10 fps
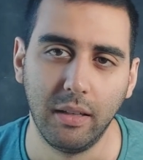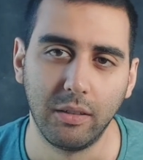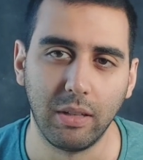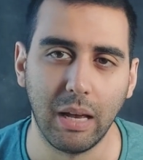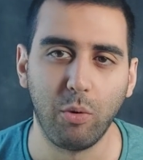
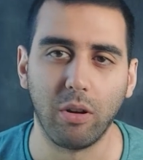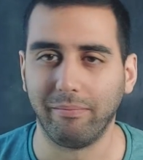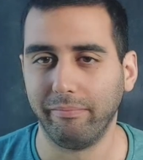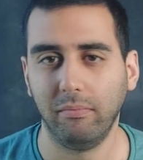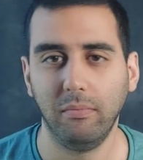So that one
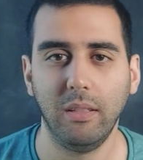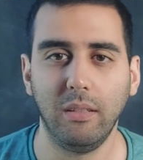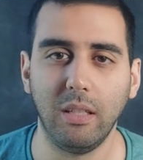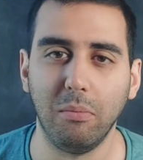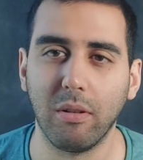is
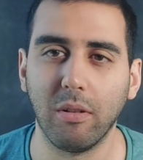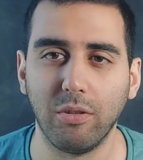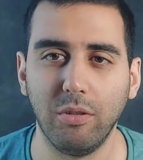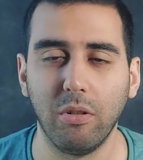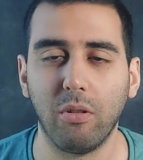easy
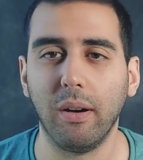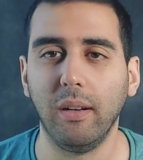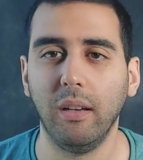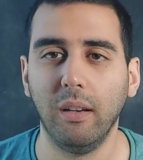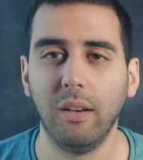because you
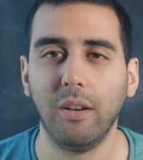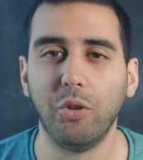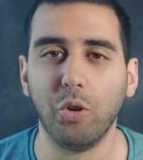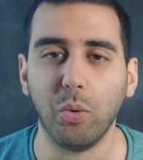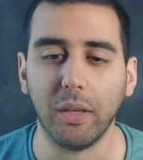already
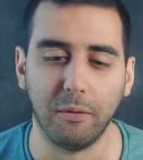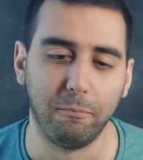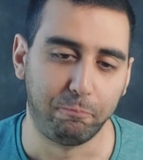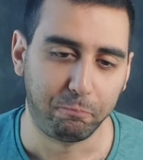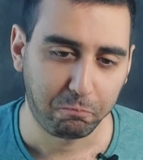know it.
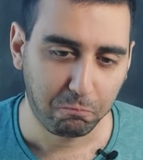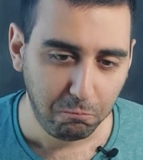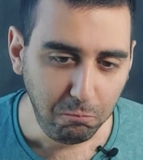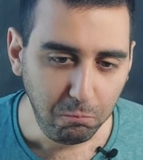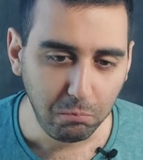
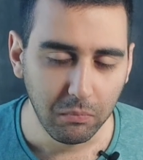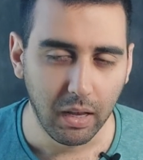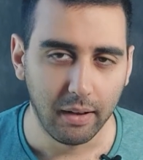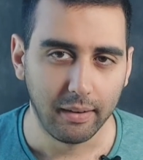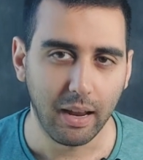
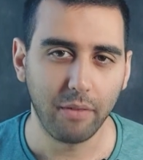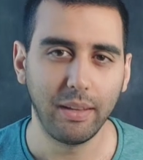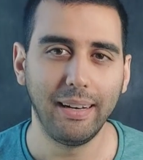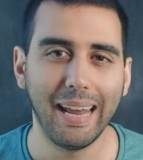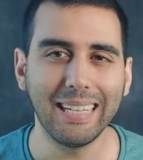Now the
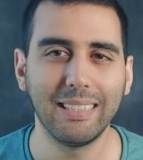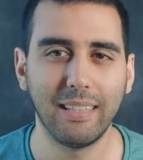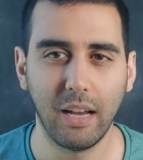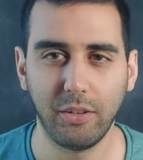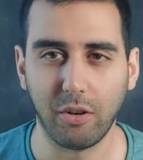next
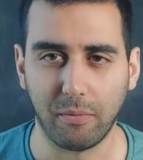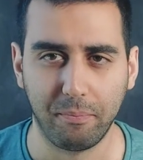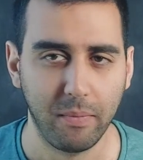letter